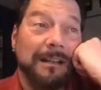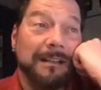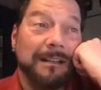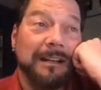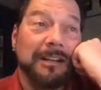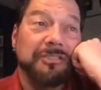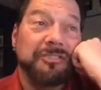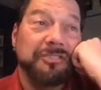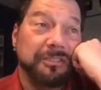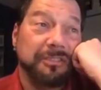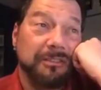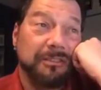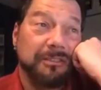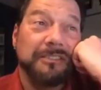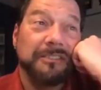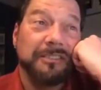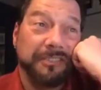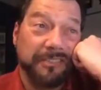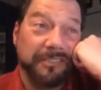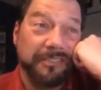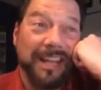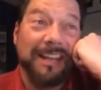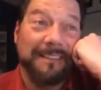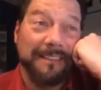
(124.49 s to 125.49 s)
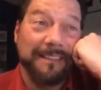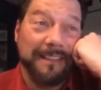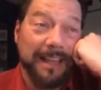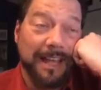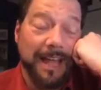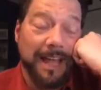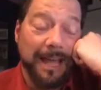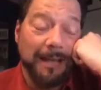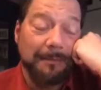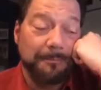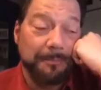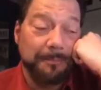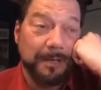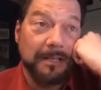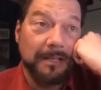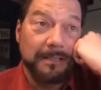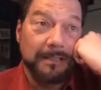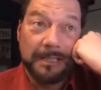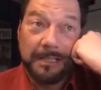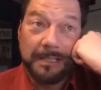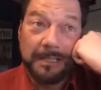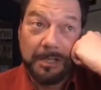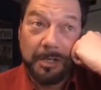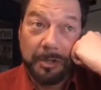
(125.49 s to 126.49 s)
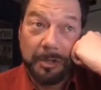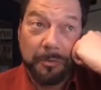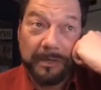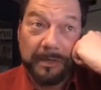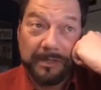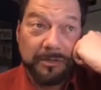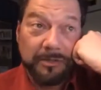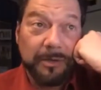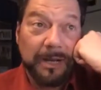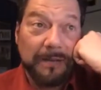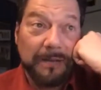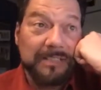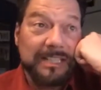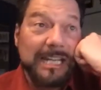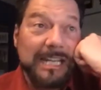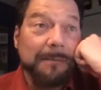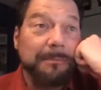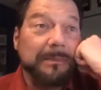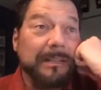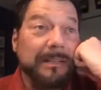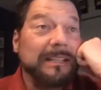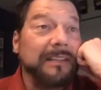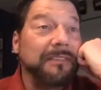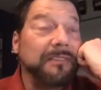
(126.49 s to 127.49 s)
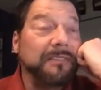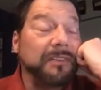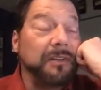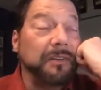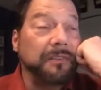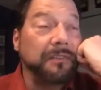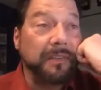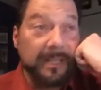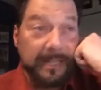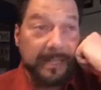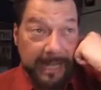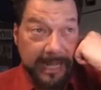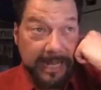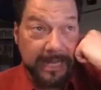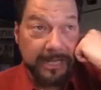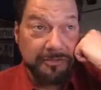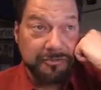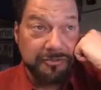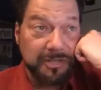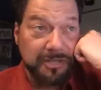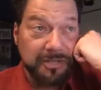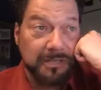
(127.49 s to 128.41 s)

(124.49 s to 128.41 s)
I sure understand that, but we do have to keep the listeners engaged.